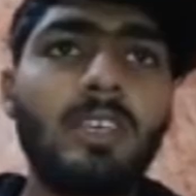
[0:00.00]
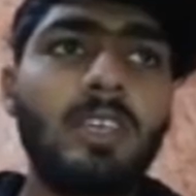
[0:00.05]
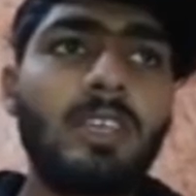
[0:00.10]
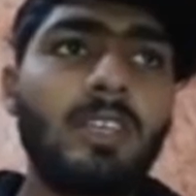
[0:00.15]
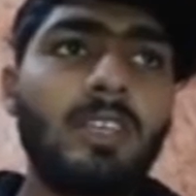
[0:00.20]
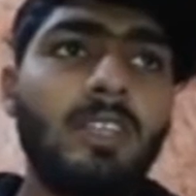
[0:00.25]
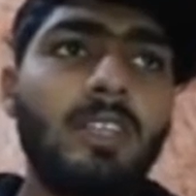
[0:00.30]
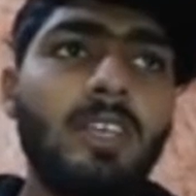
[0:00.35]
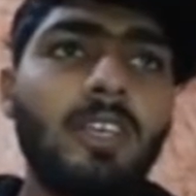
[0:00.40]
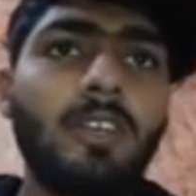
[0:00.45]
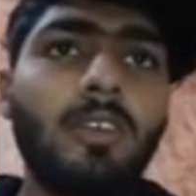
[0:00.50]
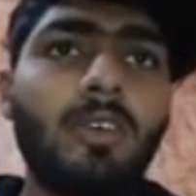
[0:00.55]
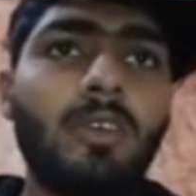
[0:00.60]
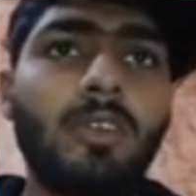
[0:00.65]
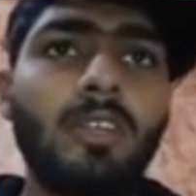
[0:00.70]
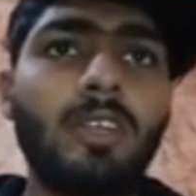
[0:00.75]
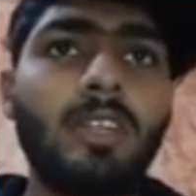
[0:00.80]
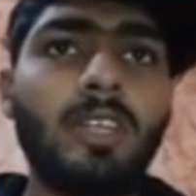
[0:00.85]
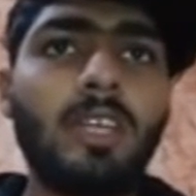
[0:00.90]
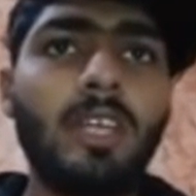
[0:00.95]
like cotton
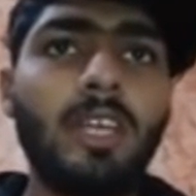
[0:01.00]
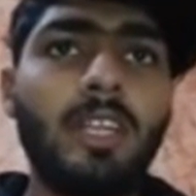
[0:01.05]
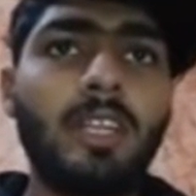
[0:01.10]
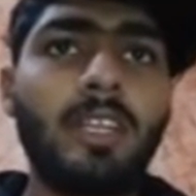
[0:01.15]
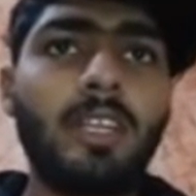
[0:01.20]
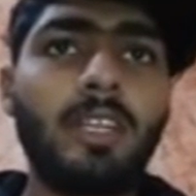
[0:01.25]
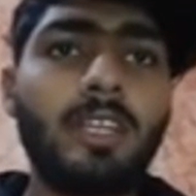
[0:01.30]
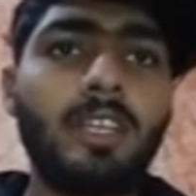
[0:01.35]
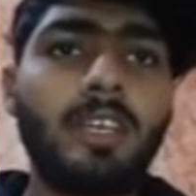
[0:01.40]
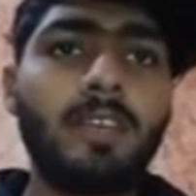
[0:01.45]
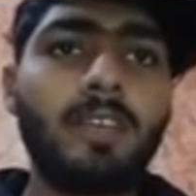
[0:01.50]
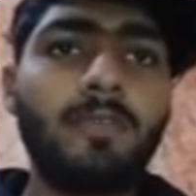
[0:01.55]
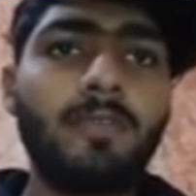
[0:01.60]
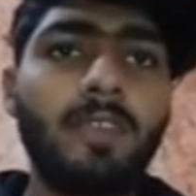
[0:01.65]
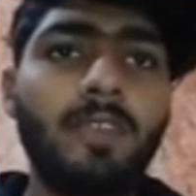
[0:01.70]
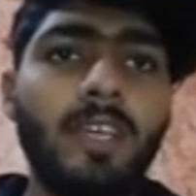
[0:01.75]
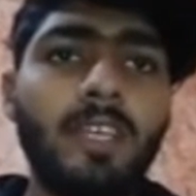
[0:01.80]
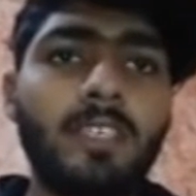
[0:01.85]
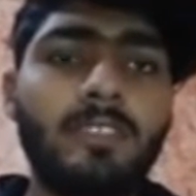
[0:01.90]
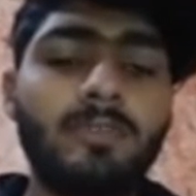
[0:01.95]
and
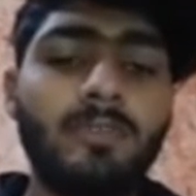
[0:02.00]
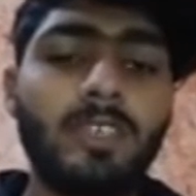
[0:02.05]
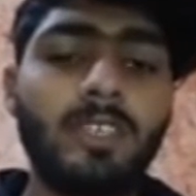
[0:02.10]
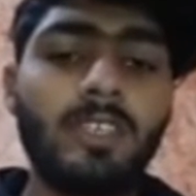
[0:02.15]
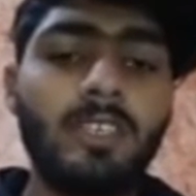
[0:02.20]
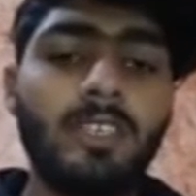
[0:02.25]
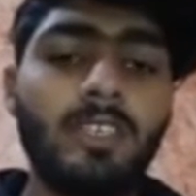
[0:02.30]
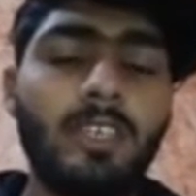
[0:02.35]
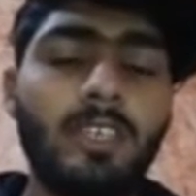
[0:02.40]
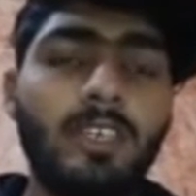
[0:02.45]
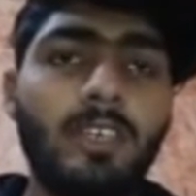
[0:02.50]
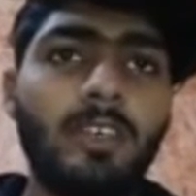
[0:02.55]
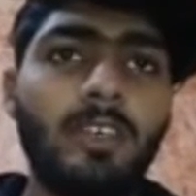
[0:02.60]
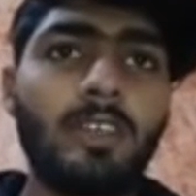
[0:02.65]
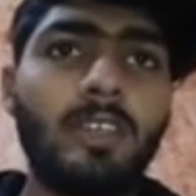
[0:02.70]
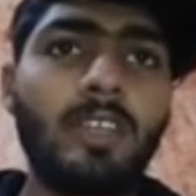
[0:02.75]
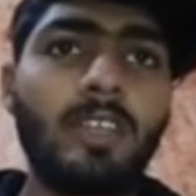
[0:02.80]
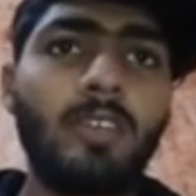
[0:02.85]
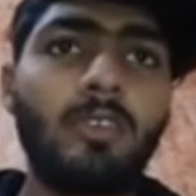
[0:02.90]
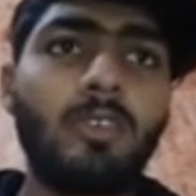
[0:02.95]
flax,
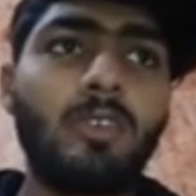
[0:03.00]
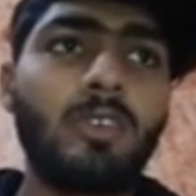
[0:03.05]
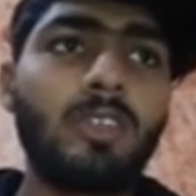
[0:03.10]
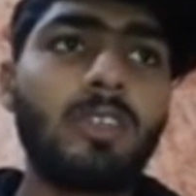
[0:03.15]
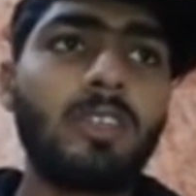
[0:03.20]
like cotton,